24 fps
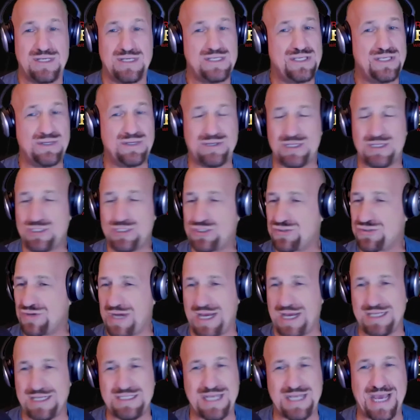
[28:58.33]
You could
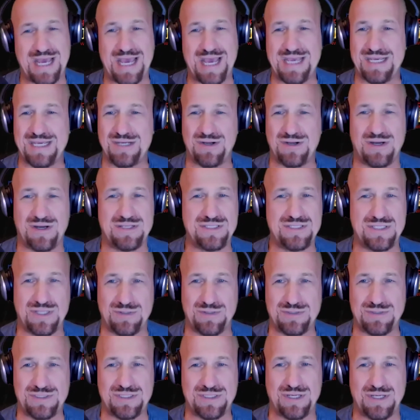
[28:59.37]
try to hang it on
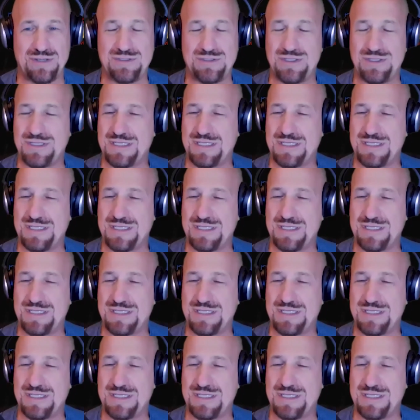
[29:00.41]
so-and-so. You can